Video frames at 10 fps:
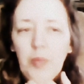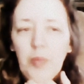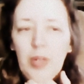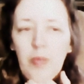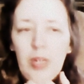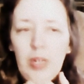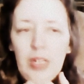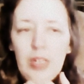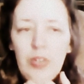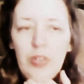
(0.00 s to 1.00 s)
But I want
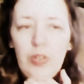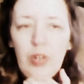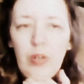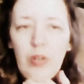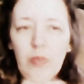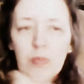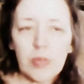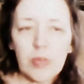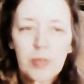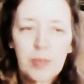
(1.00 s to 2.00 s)
it to go
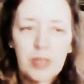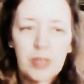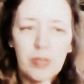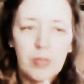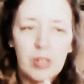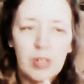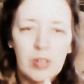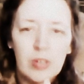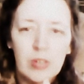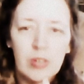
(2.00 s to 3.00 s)
with my bedroom
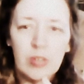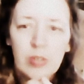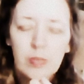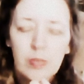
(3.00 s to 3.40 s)
colors,